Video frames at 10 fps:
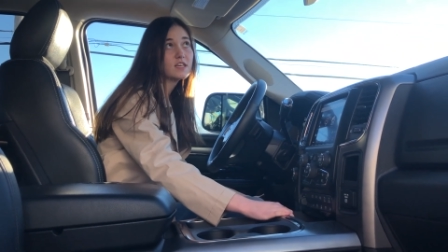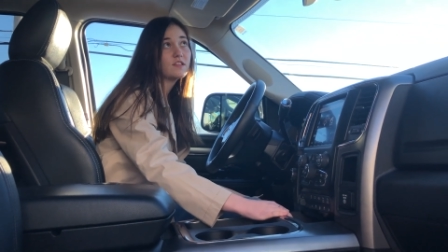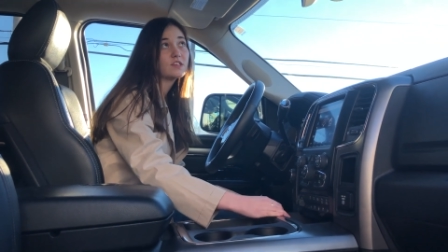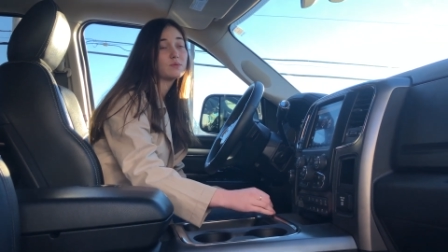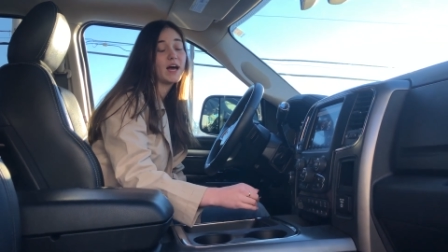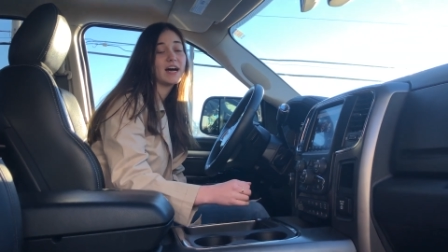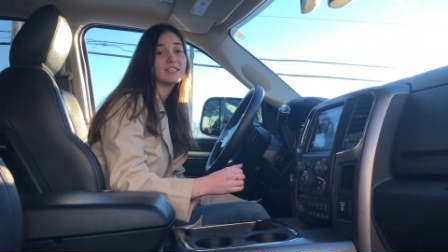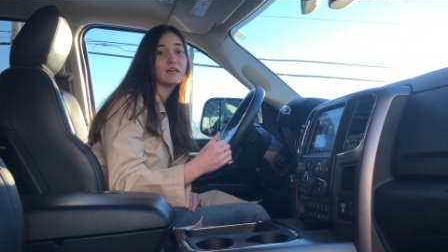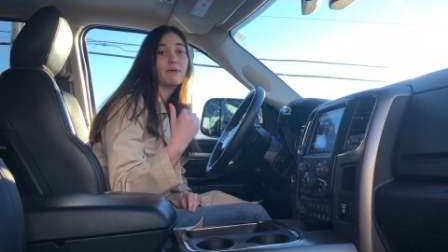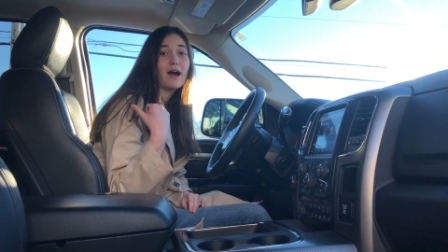This one has
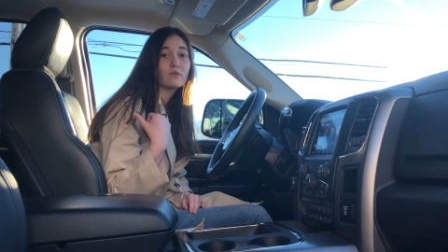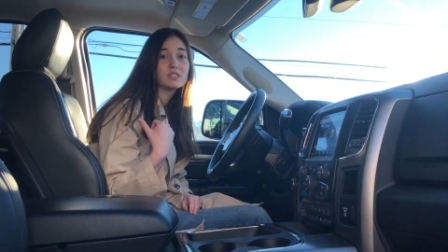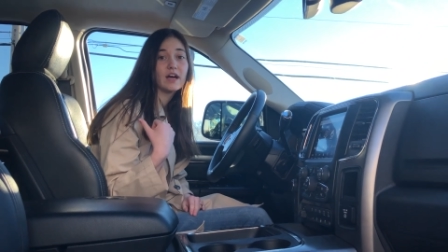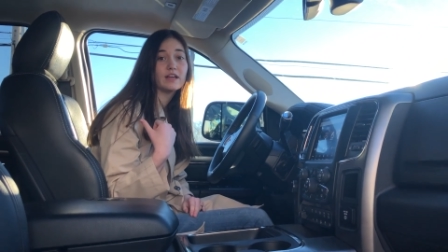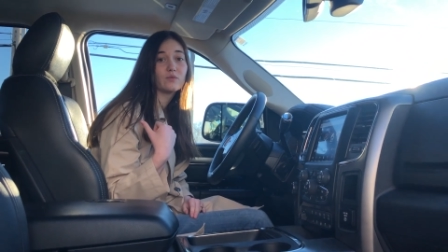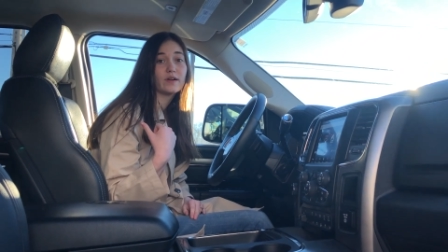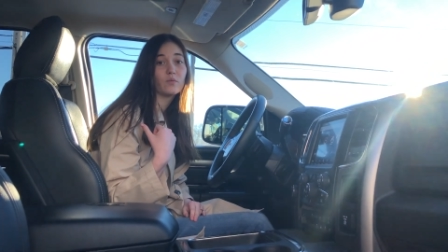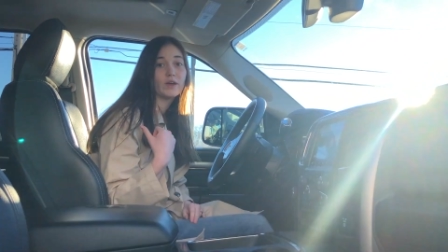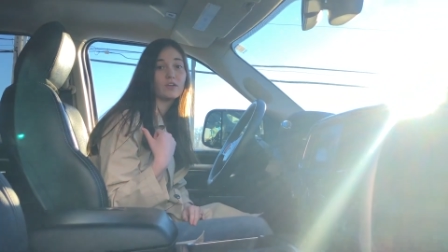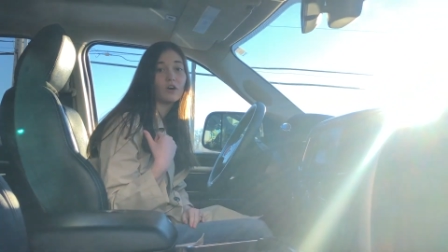a power sliding rear
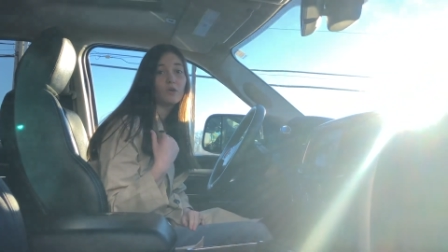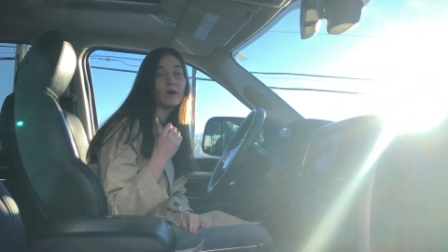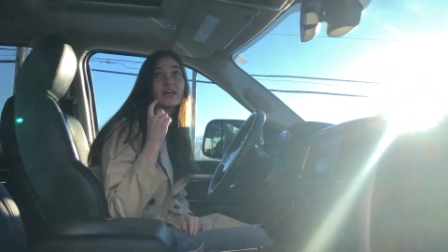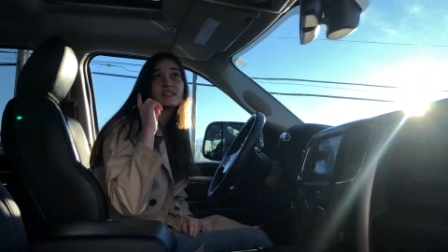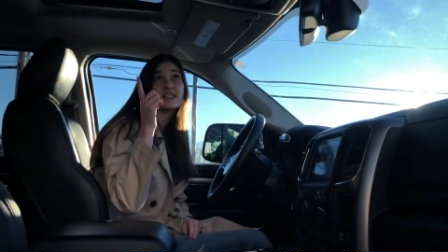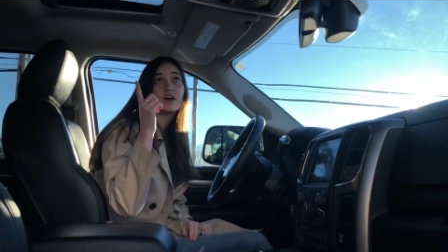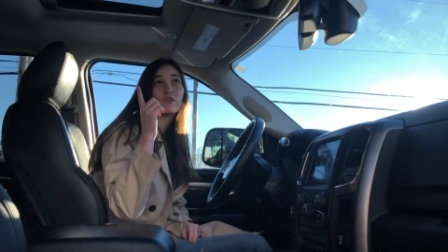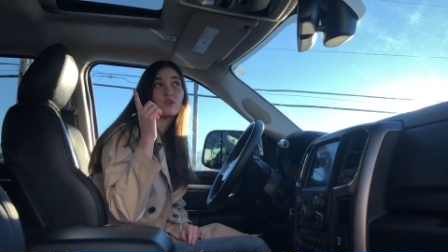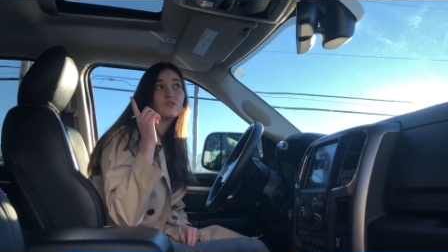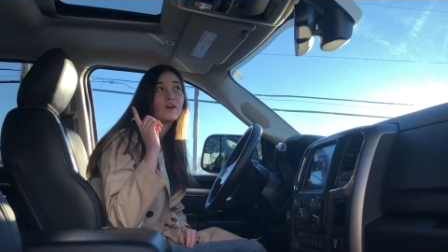window, a sunroof,